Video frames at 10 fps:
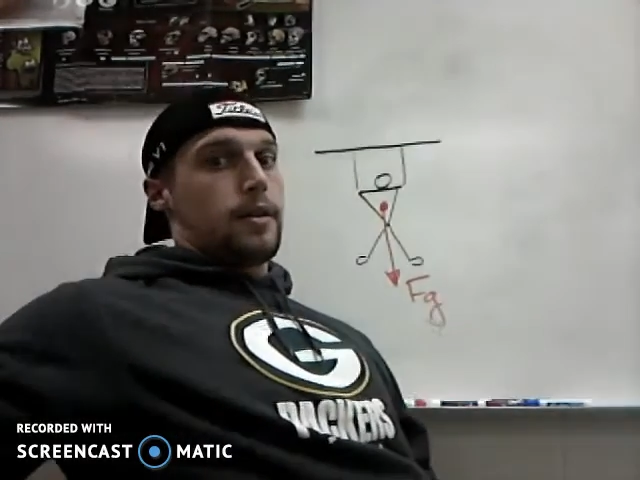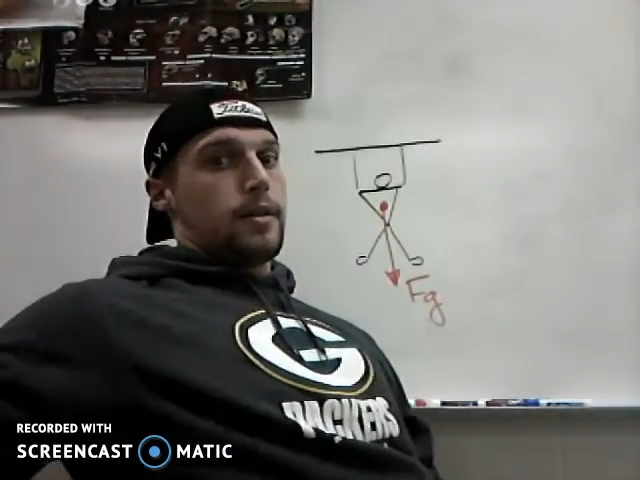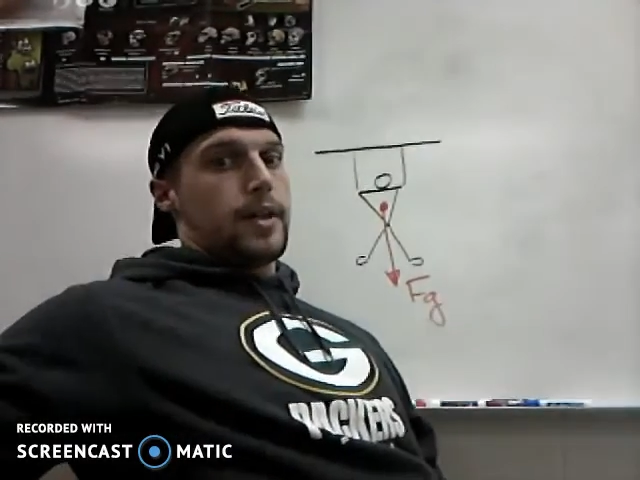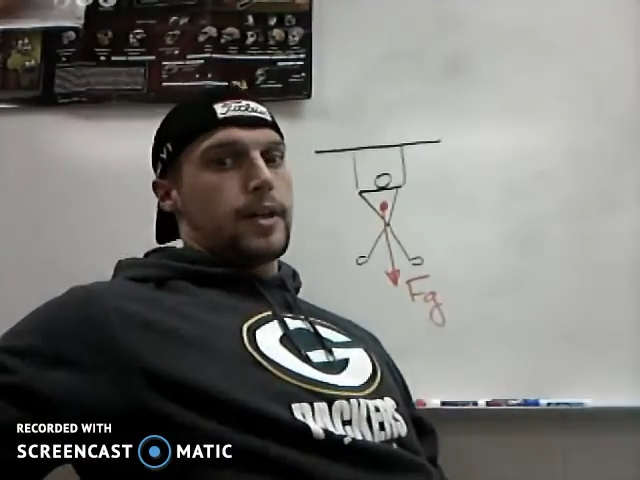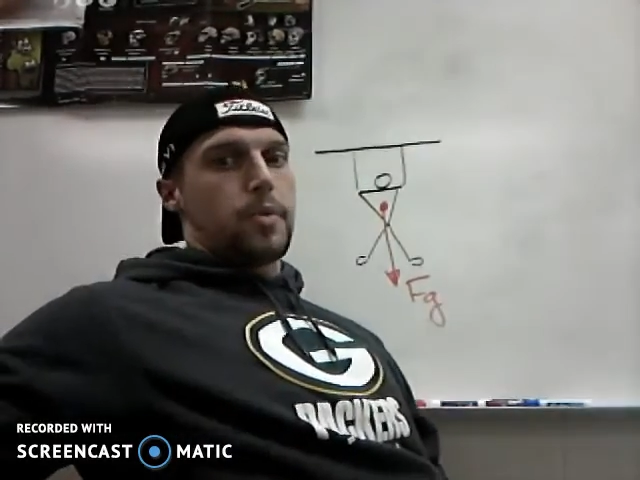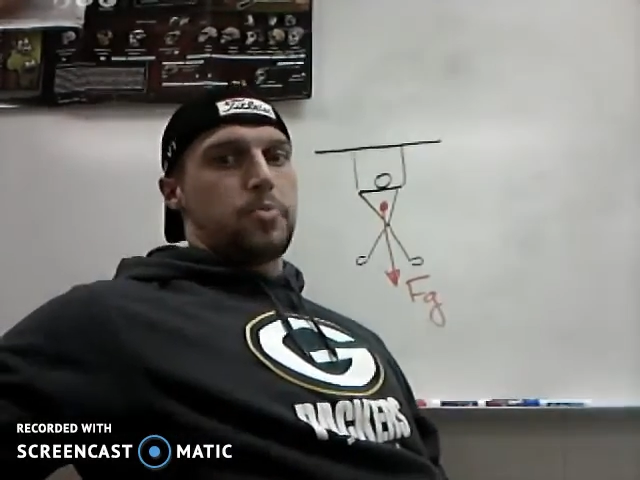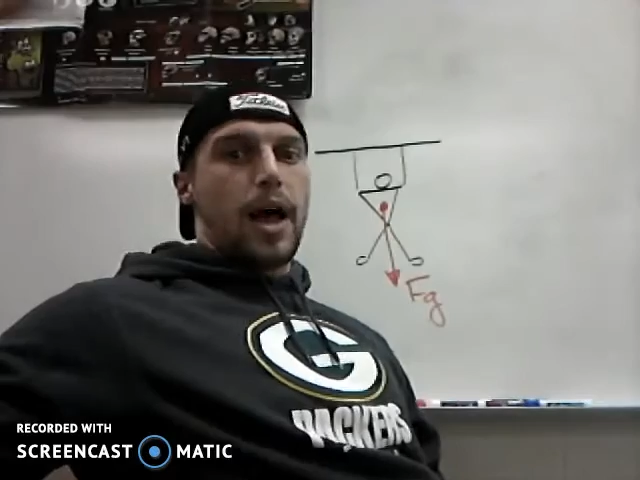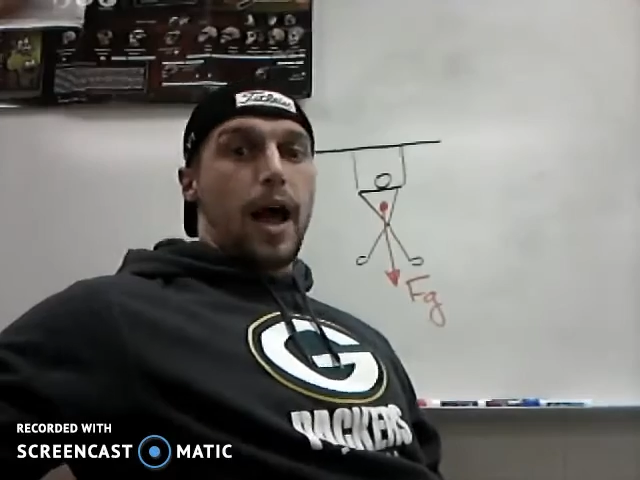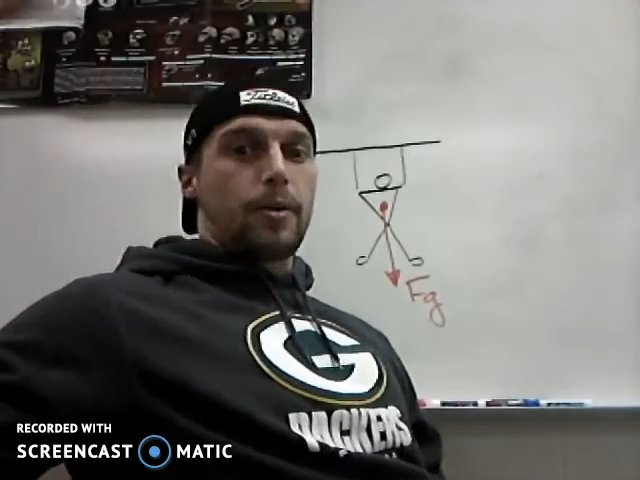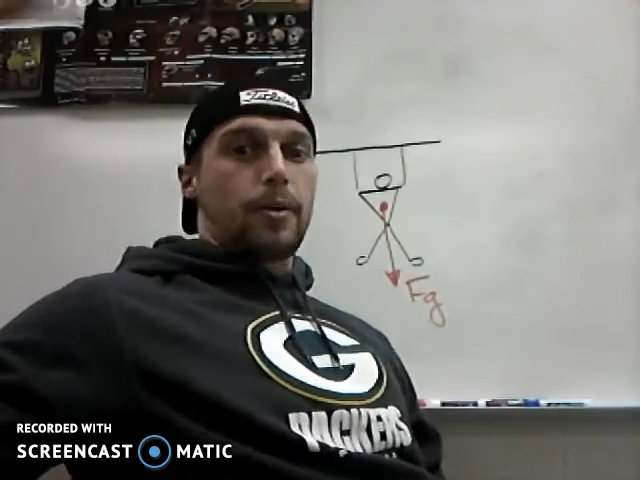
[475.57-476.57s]
like our
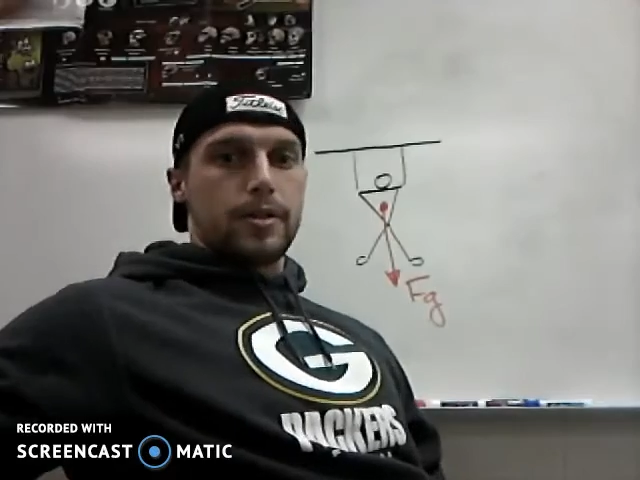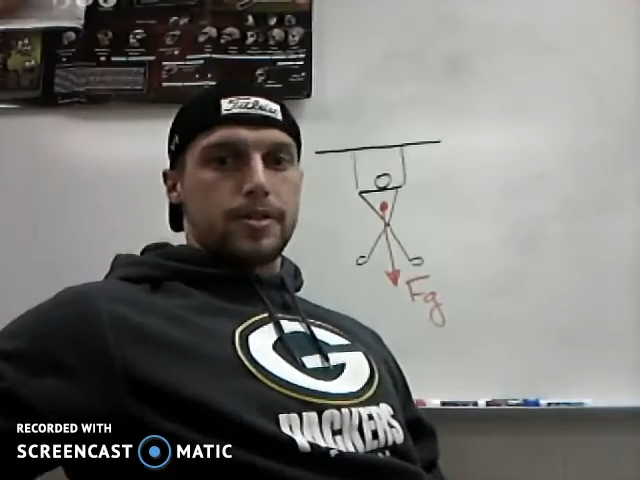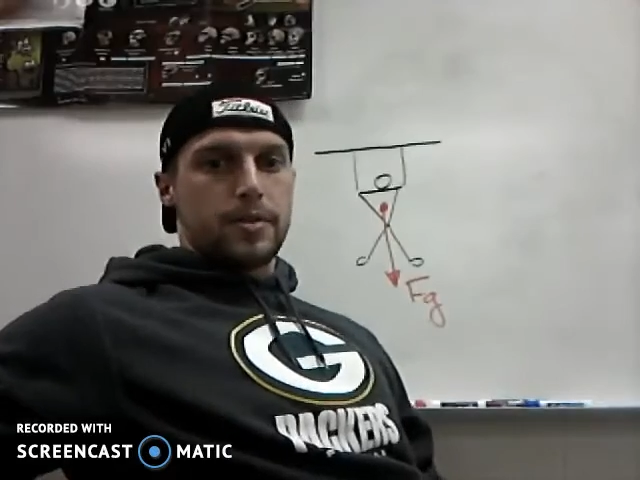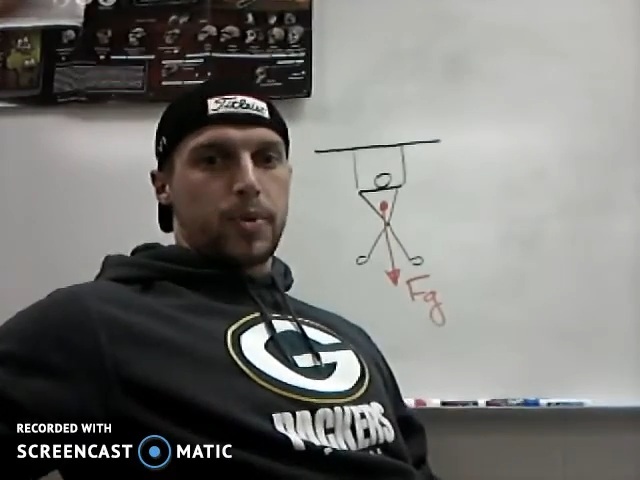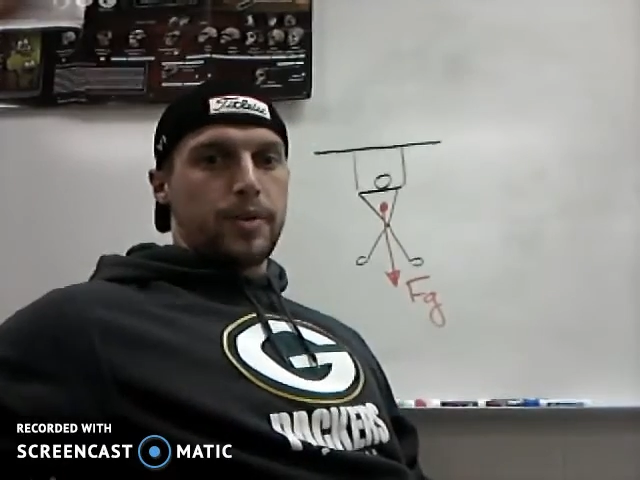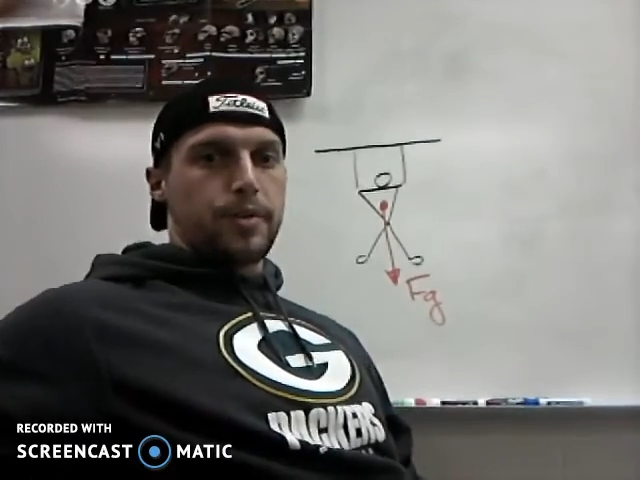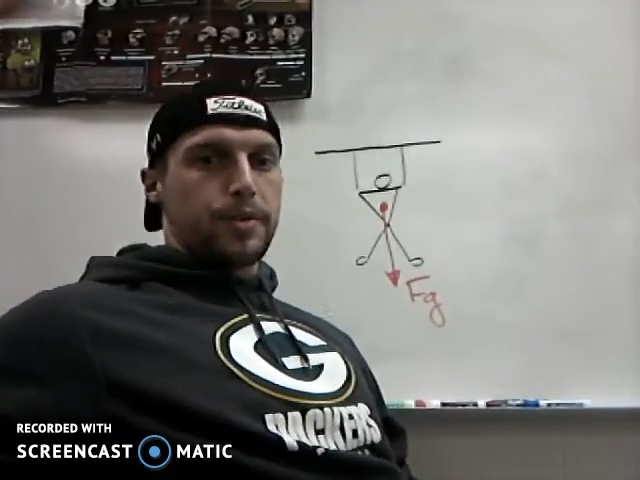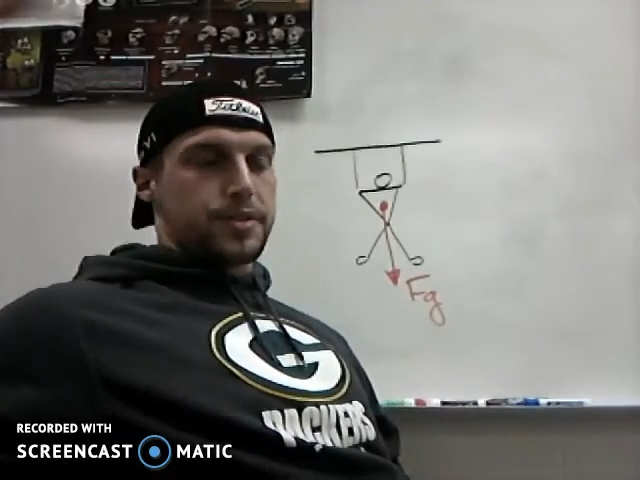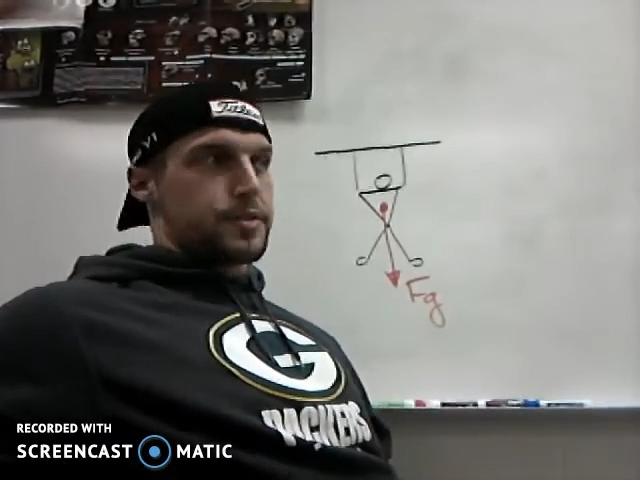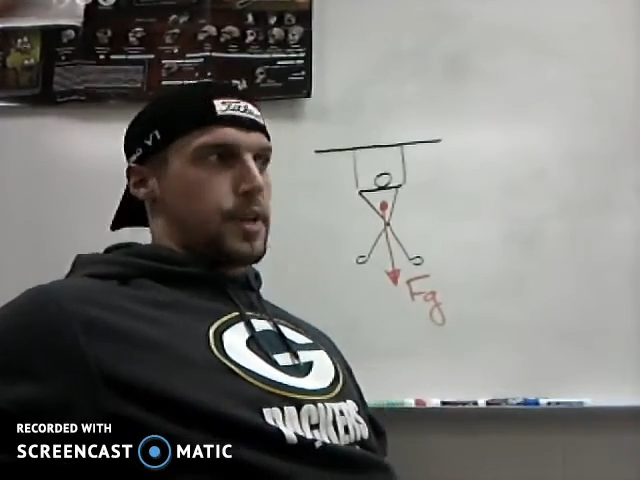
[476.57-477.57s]
block was in the
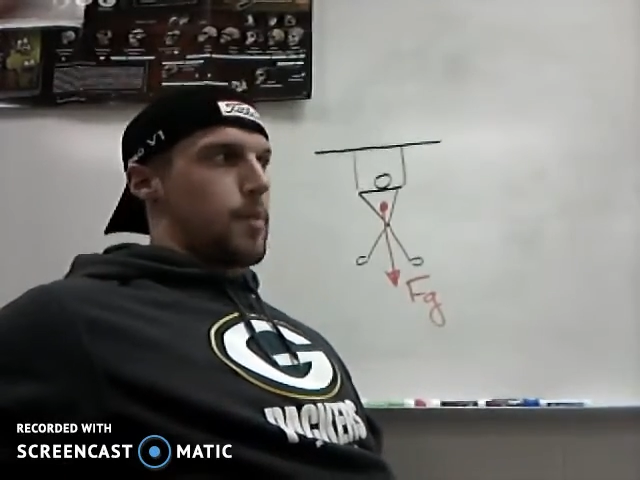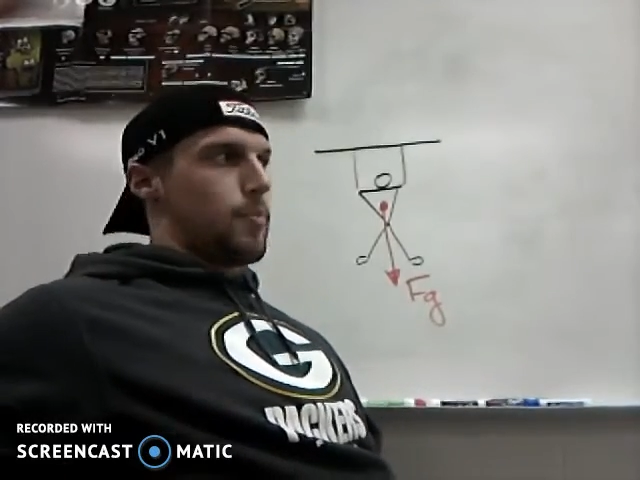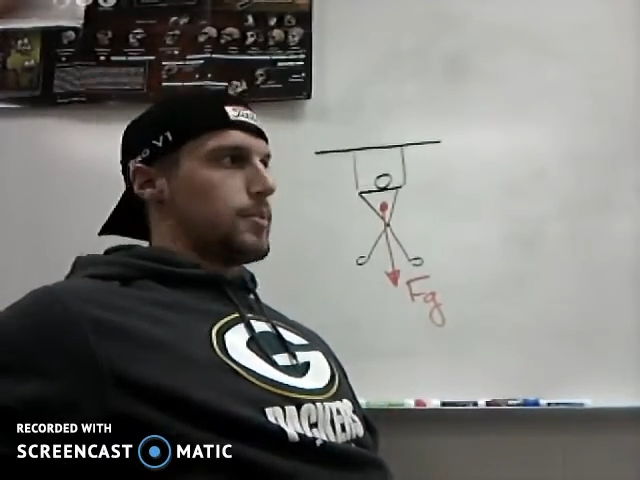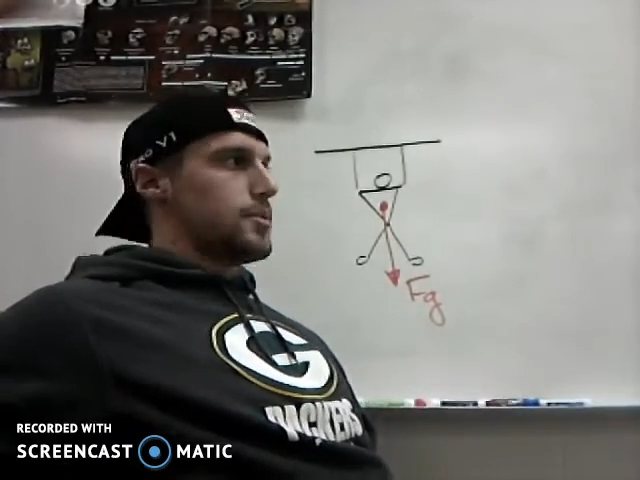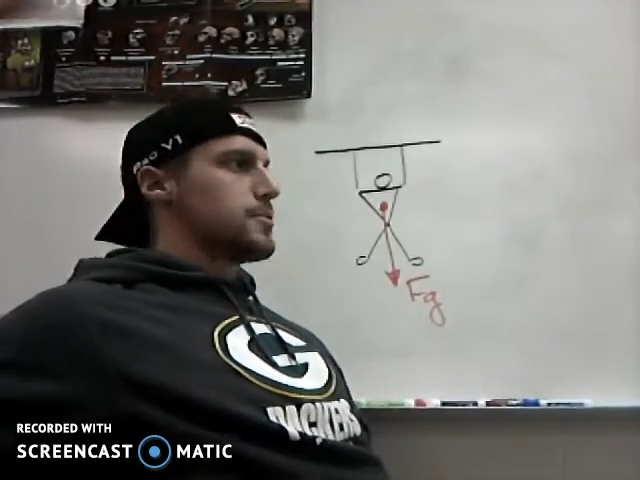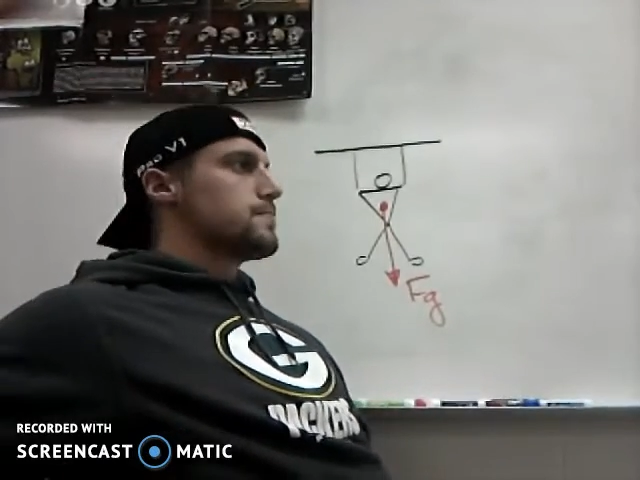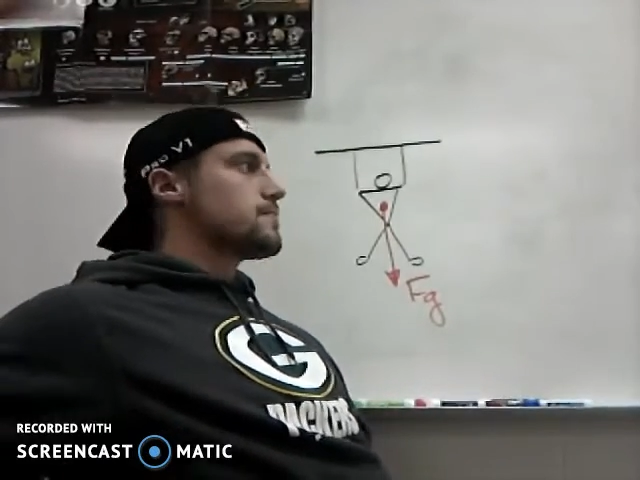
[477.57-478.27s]
previous examples.